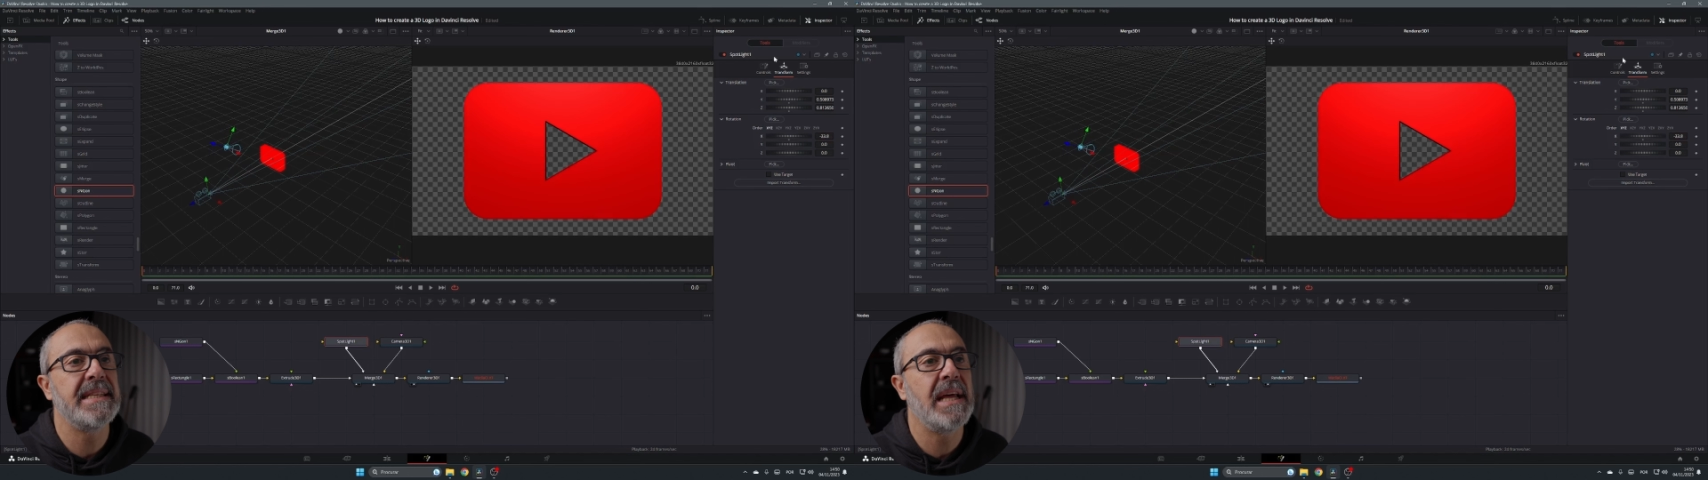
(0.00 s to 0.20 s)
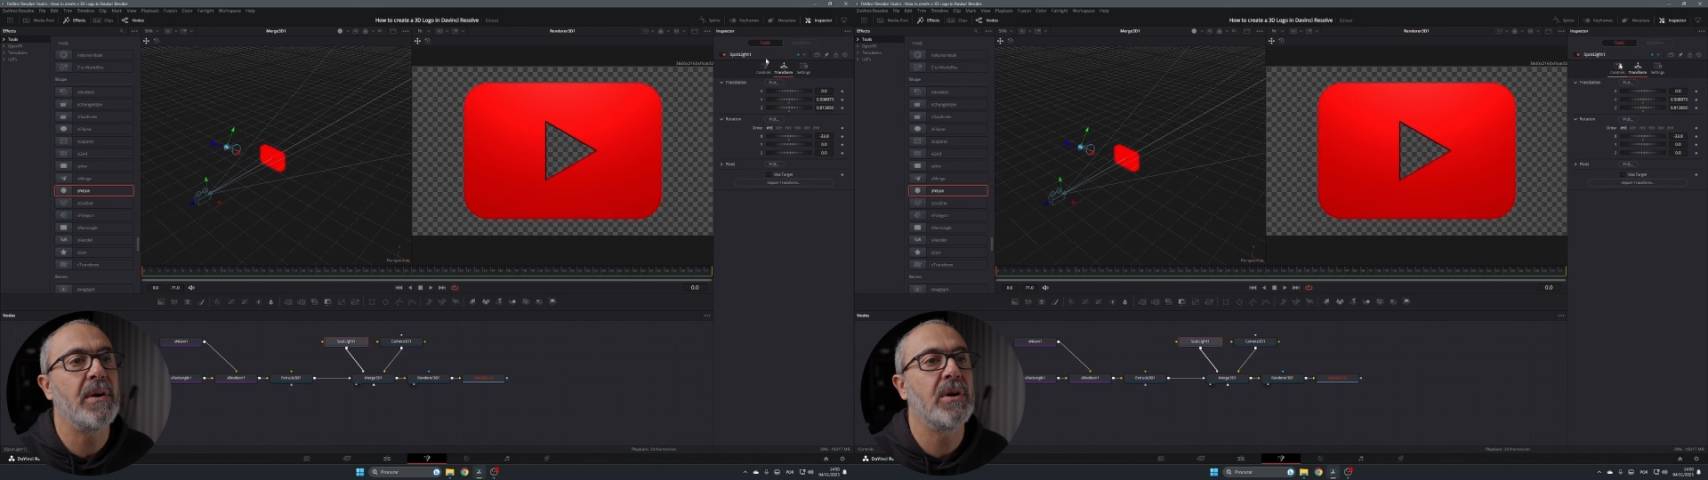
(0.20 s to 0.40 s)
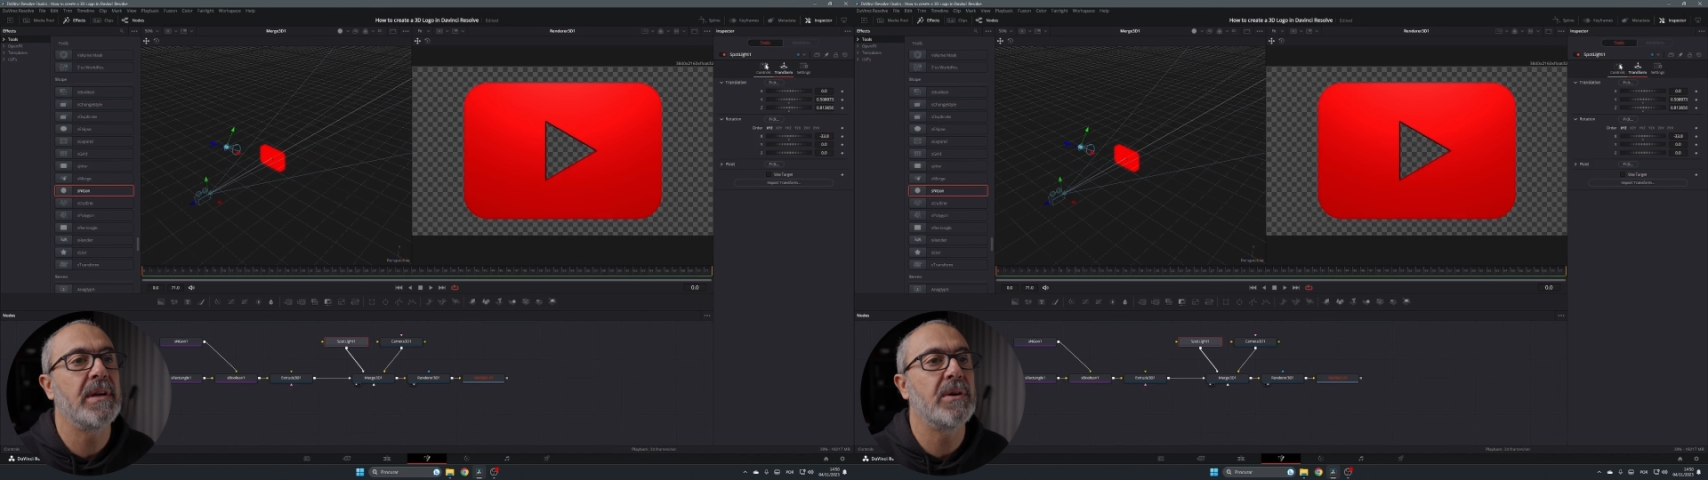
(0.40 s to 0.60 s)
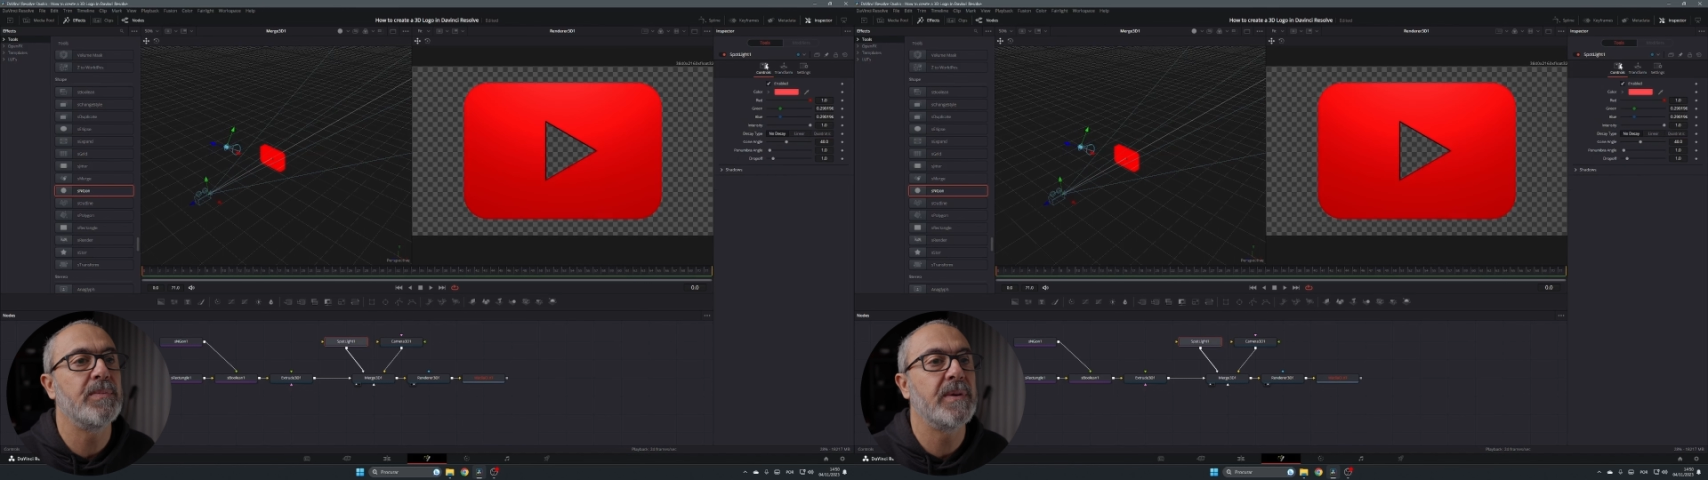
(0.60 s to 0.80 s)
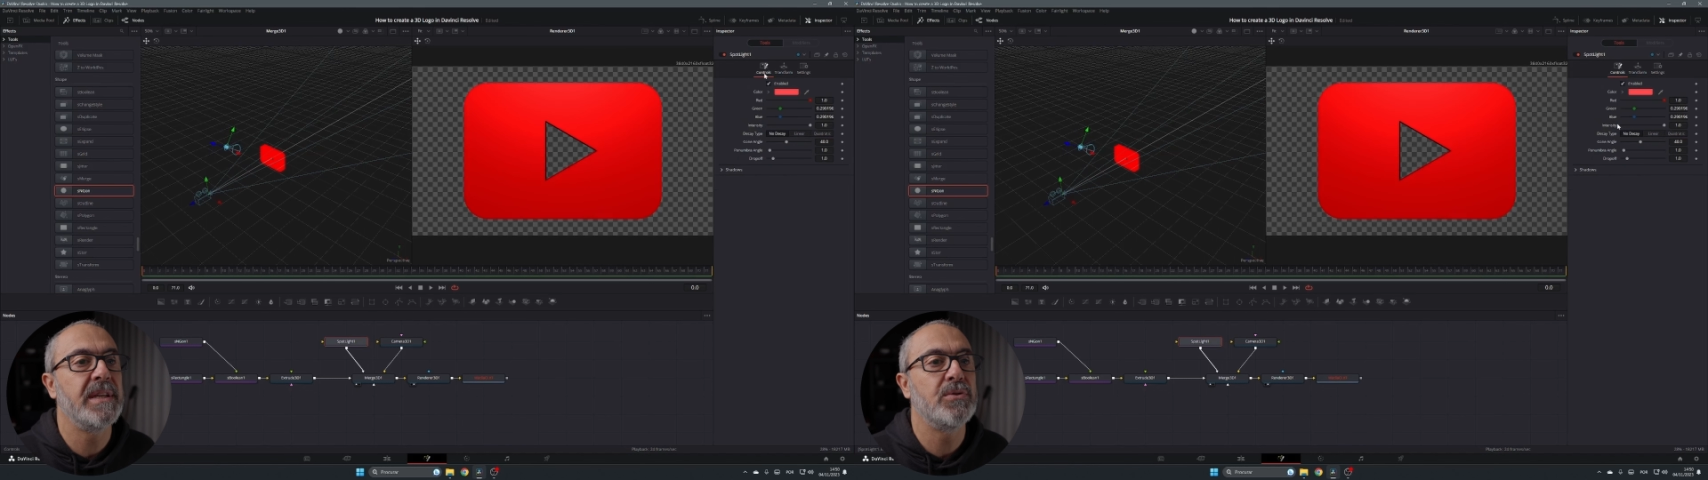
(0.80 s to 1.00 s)
Now I'm gonna
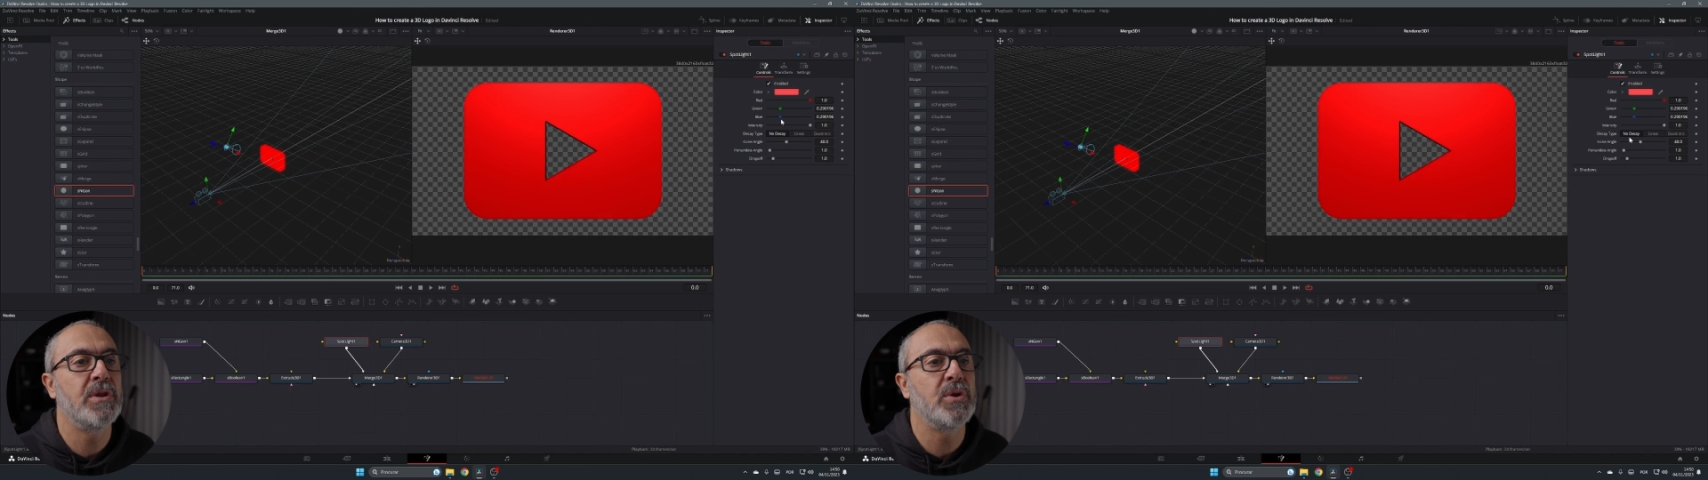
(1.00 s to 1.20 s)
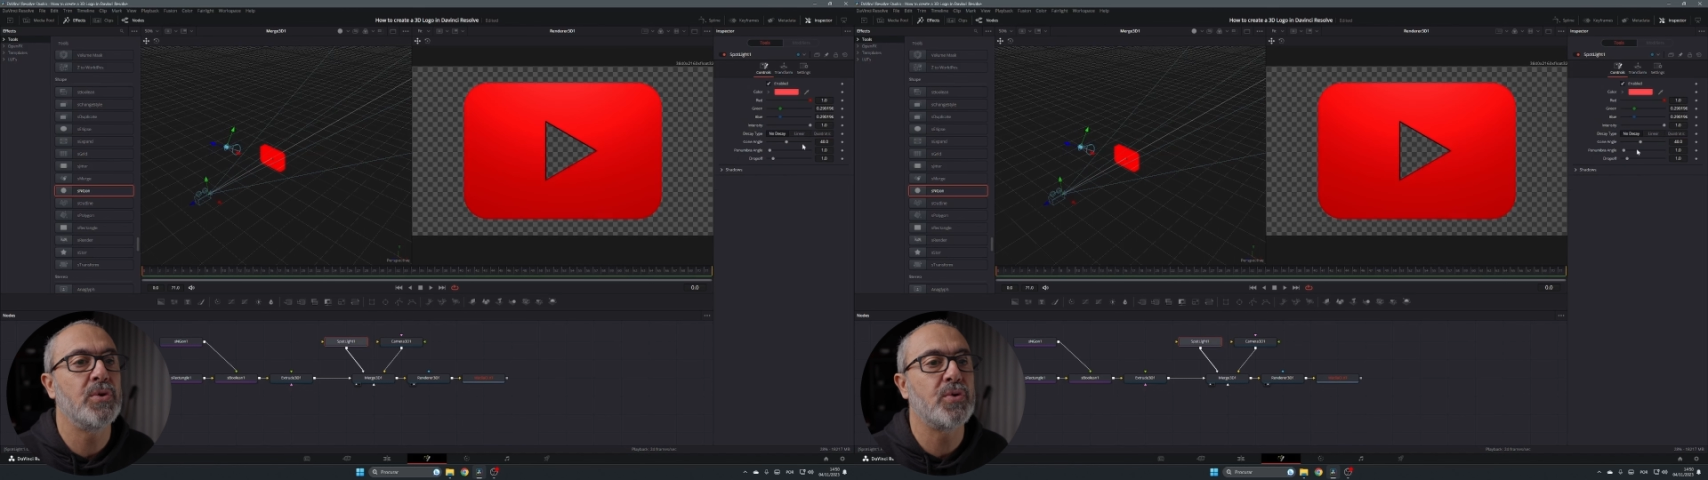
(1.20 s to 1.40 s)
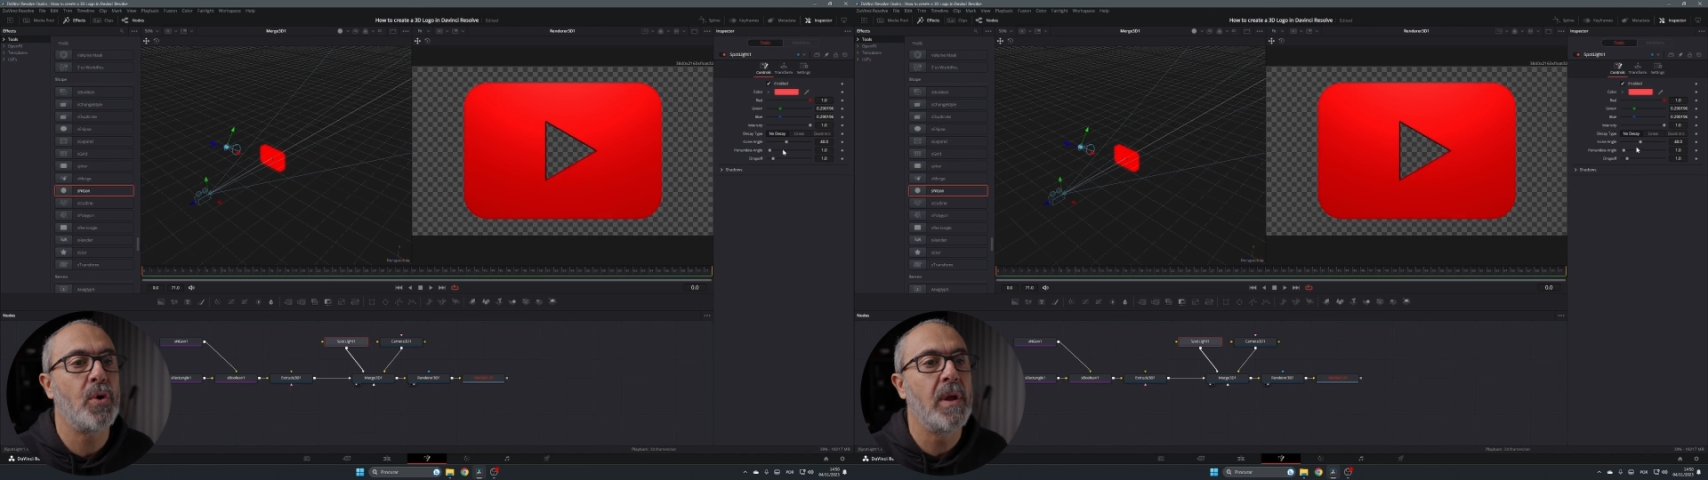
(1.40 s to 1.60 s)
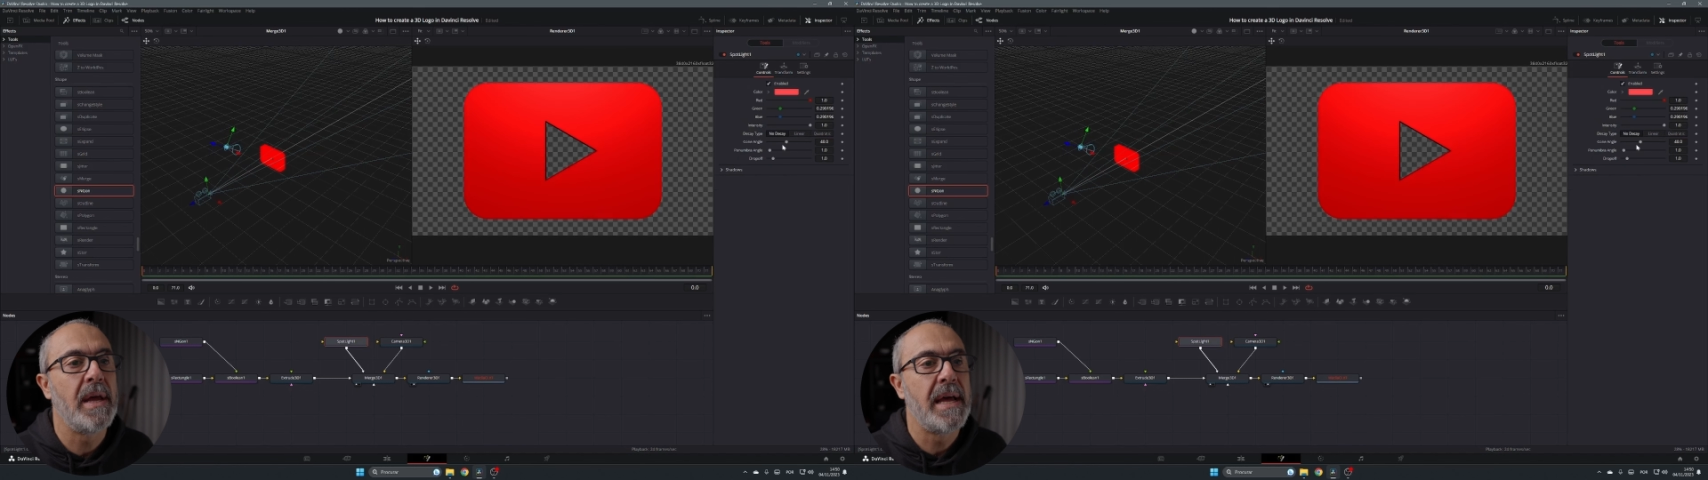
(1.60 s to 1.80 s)
come here to the control.